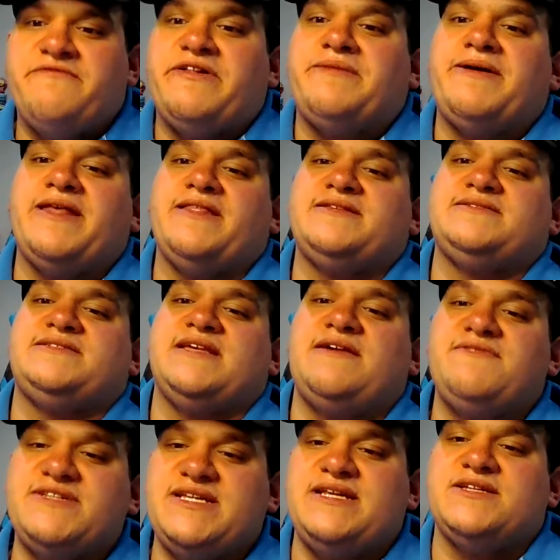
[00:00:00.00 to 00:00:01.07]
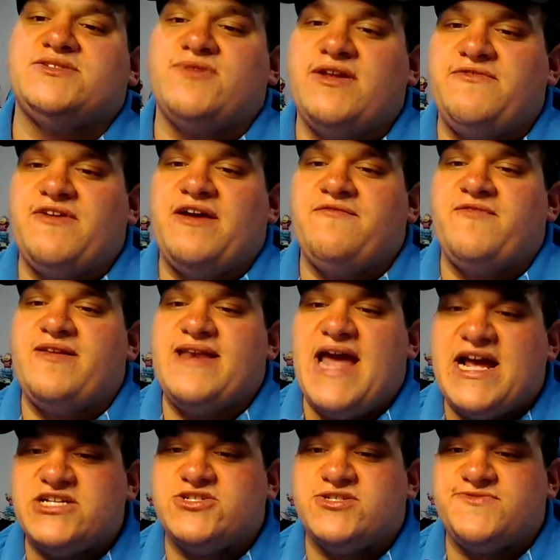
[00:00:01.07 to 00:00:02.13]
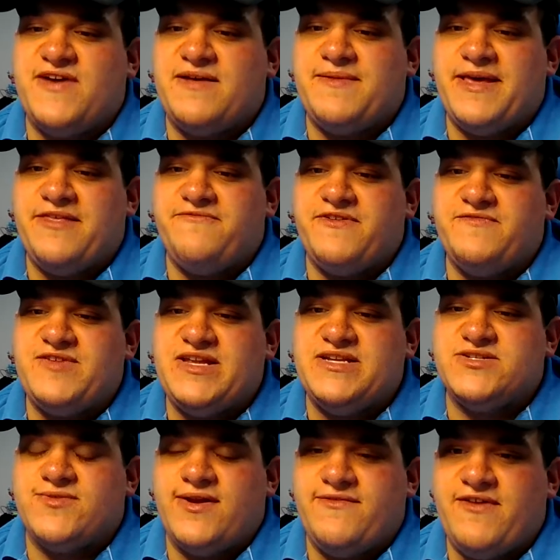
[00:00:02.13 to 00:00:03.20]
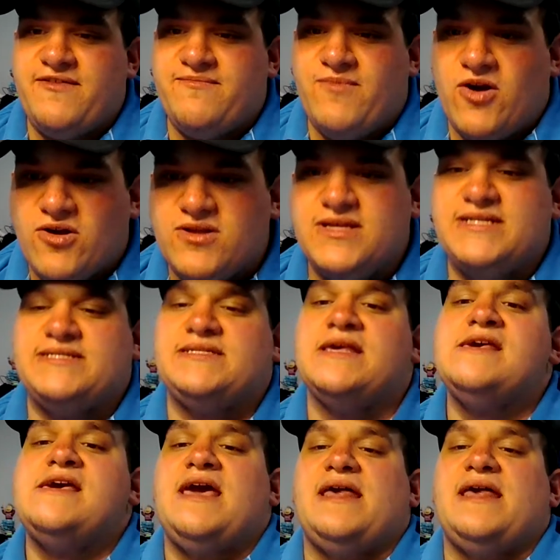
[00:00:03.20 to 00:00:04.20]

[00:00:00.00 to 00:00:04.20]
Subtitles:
followed by the 17-25 Nationals, followed by the 15-25 Marlins.